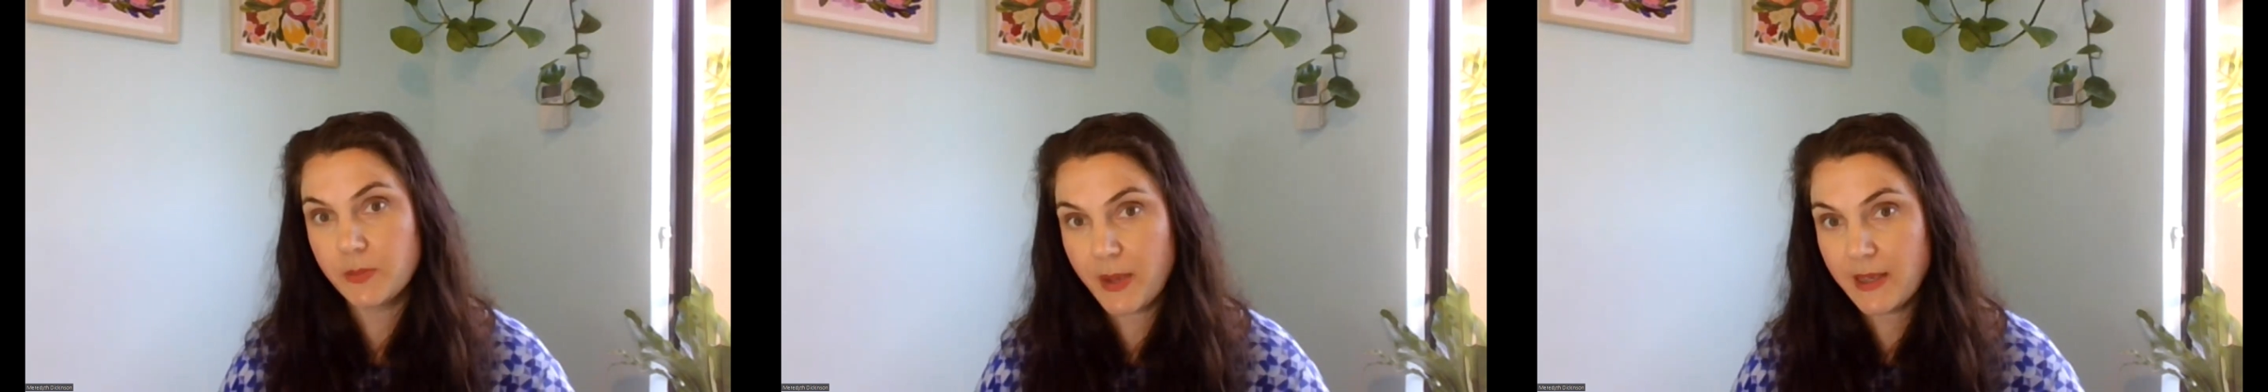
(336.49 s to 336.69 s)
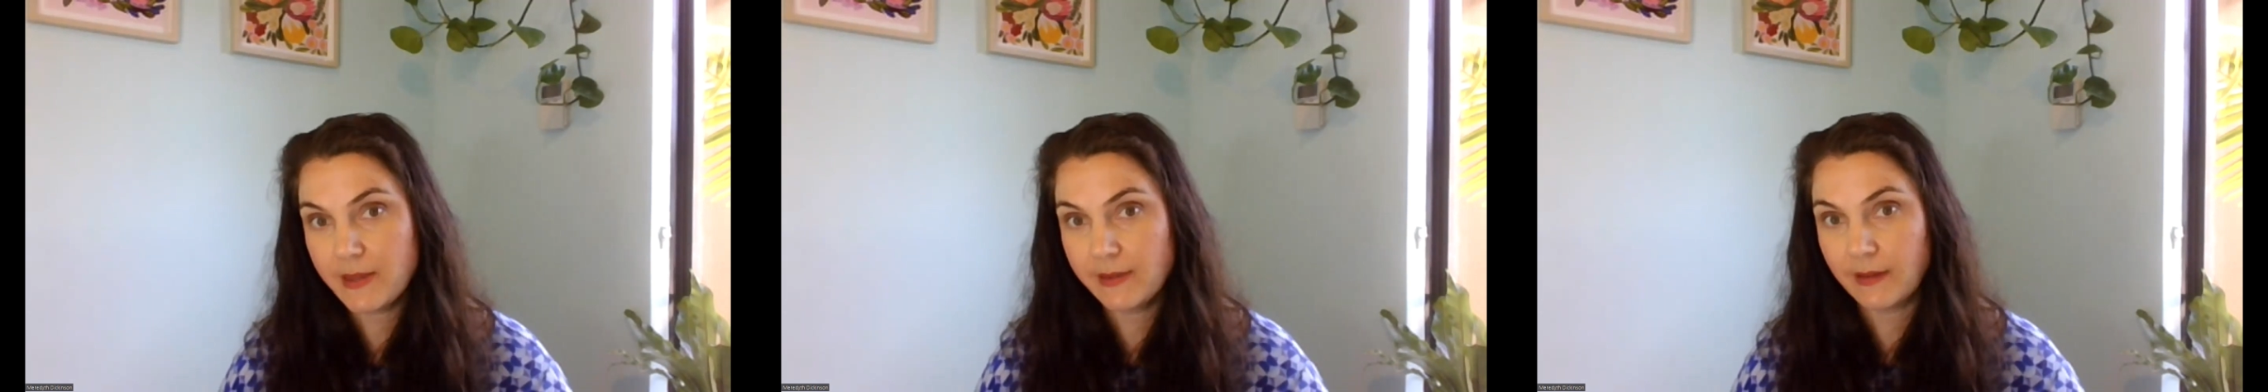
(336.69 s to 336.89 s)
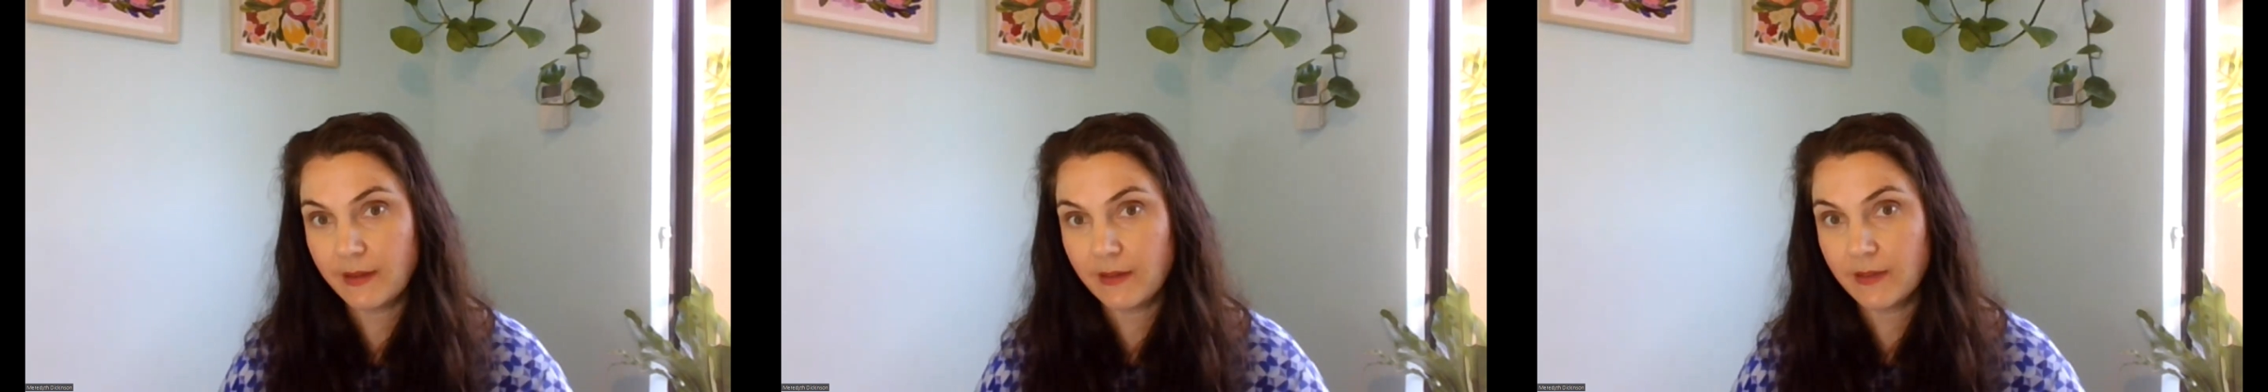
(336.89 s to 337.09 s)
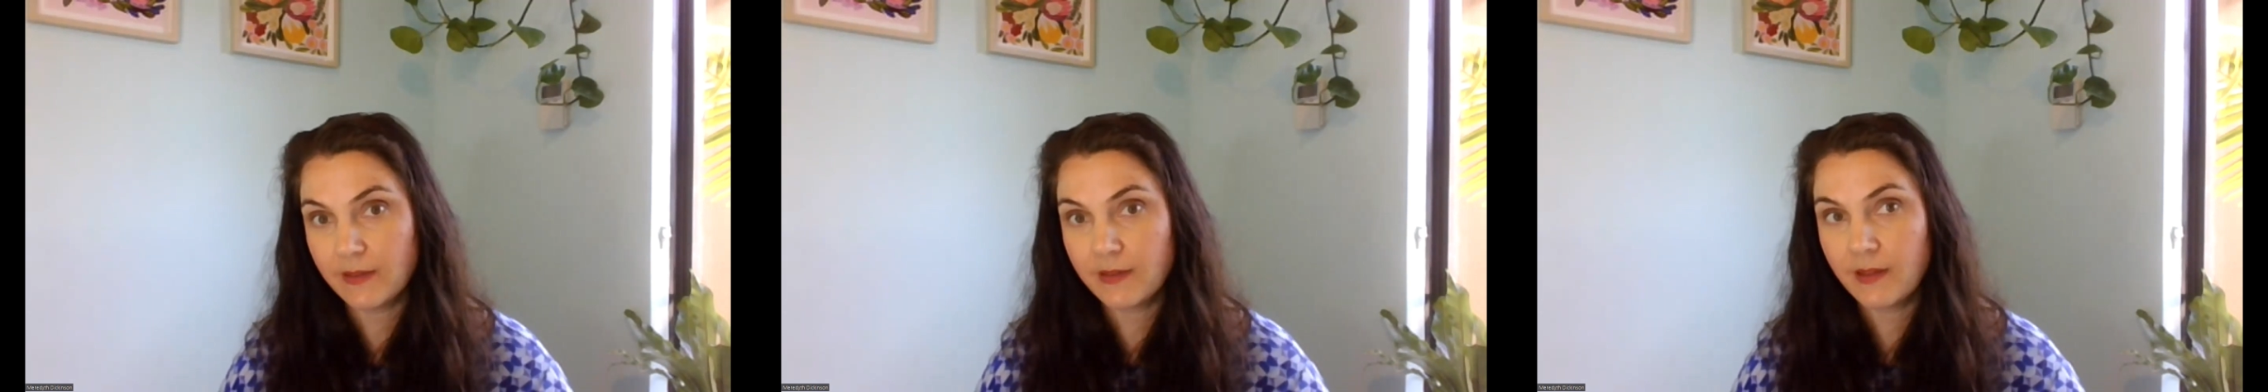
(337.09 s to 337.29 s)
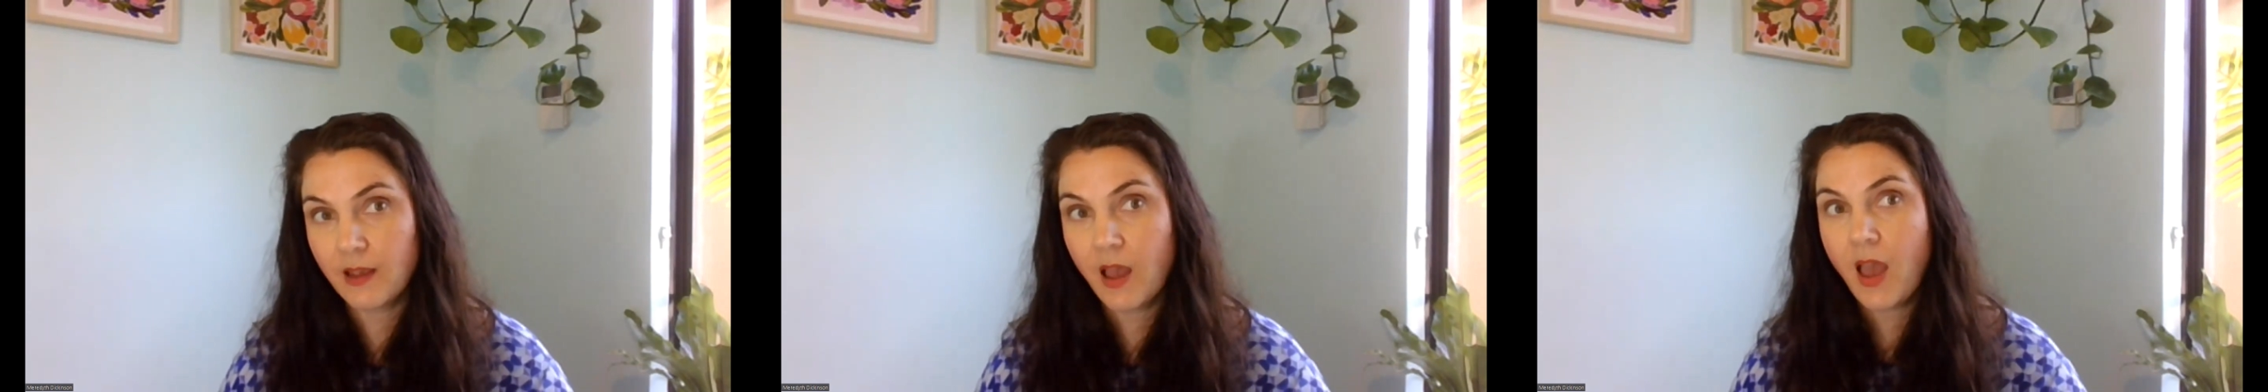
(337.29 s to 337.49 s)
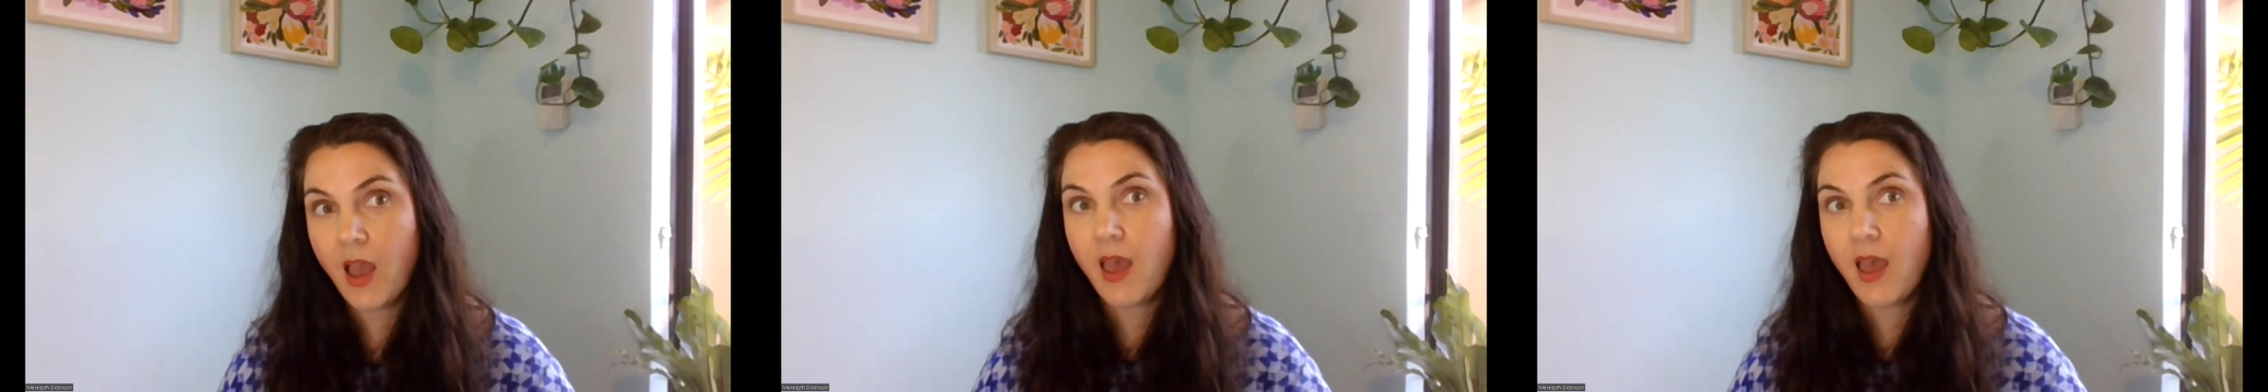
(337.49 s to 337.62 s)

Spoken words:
species,